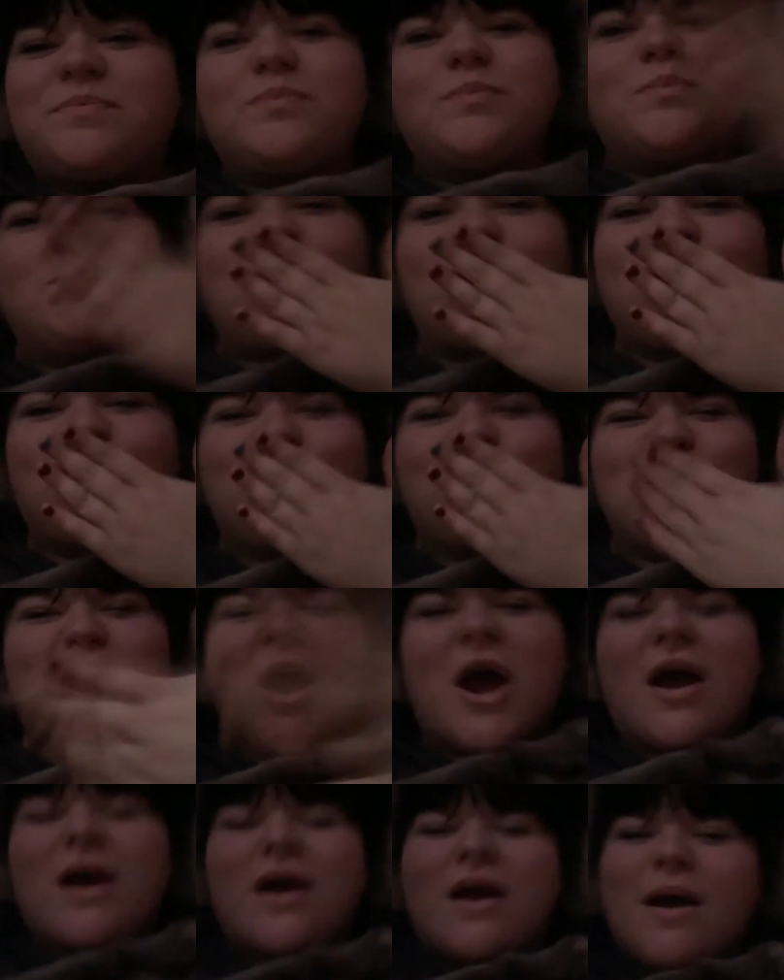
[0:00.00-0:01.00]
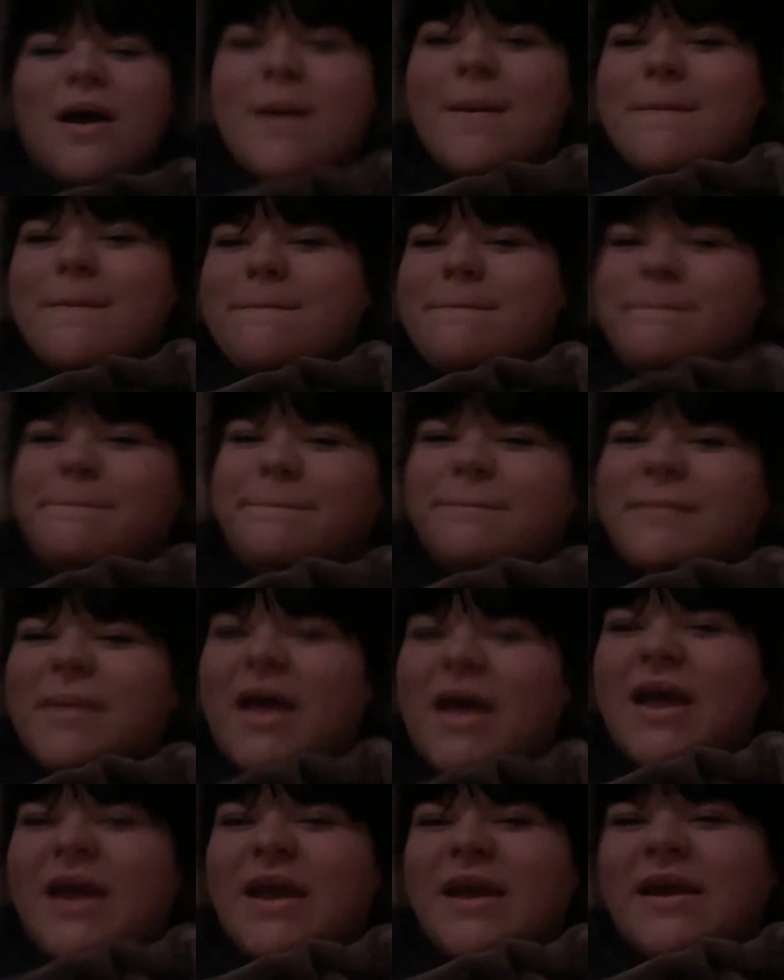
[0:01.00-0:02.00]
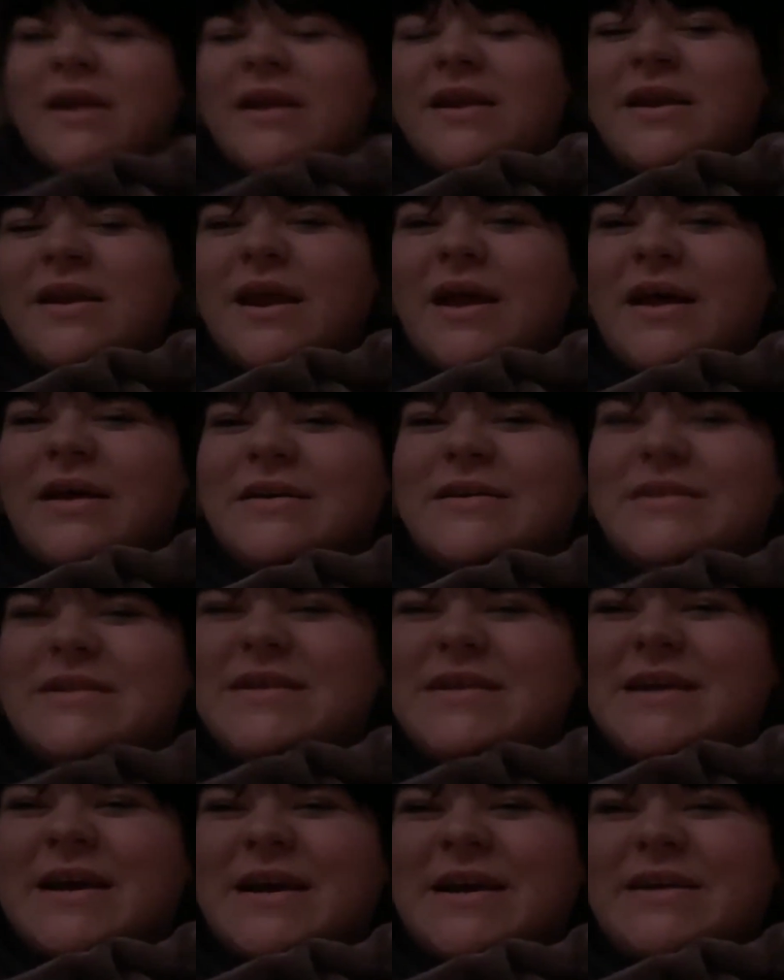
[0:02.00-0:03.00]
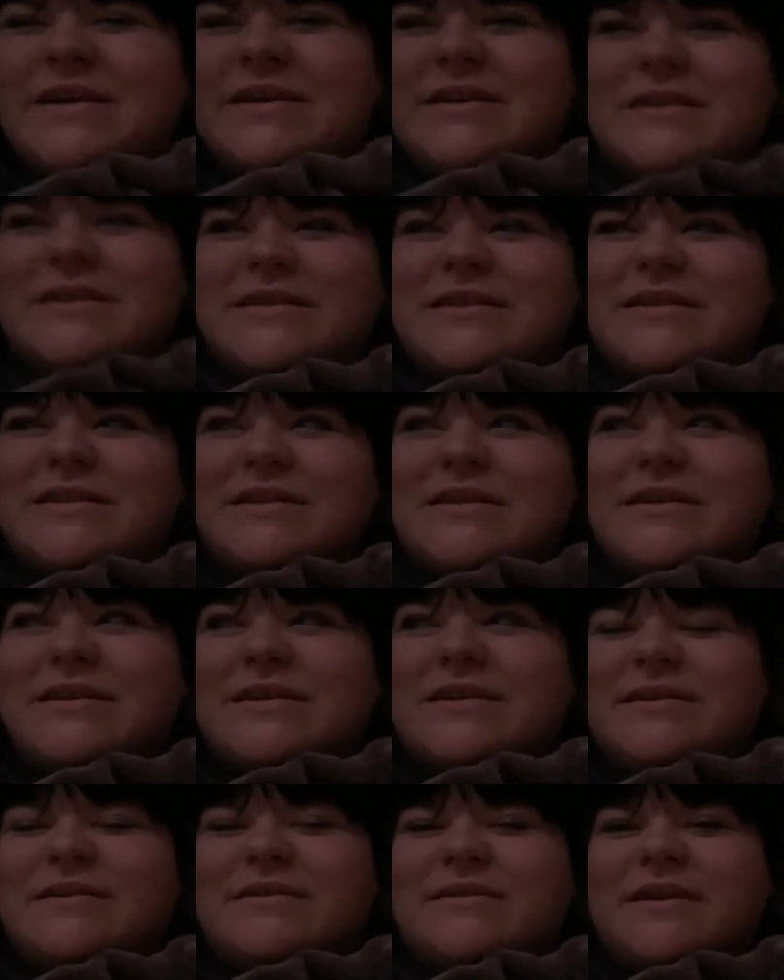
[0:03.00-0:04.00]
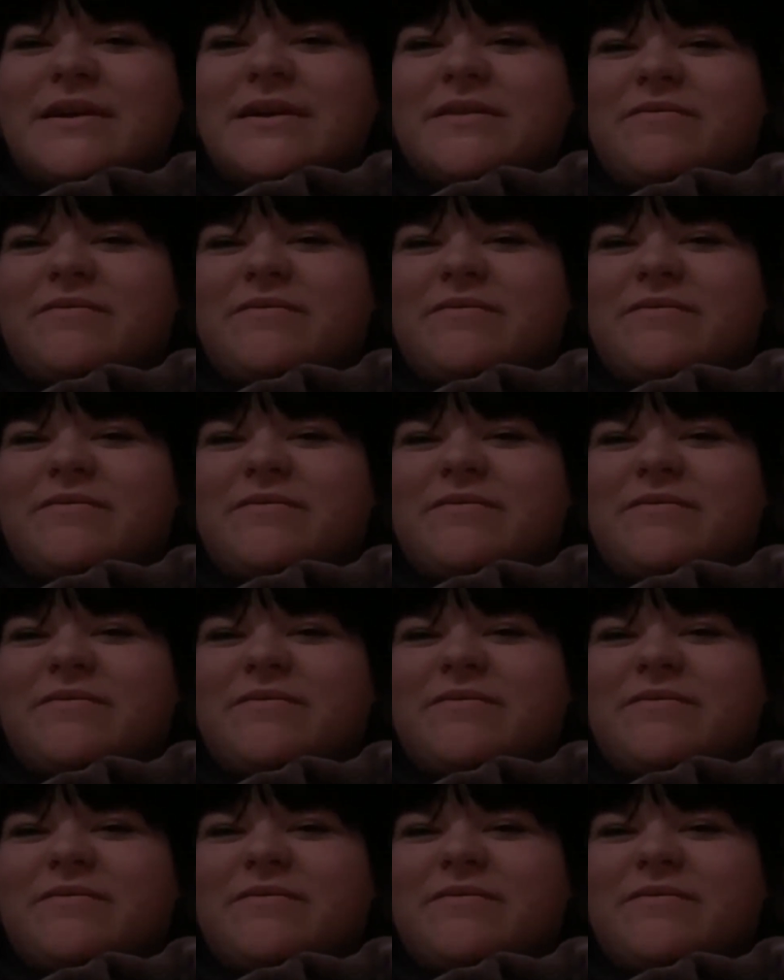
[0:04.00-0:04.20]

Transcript: And I'll see you guys in like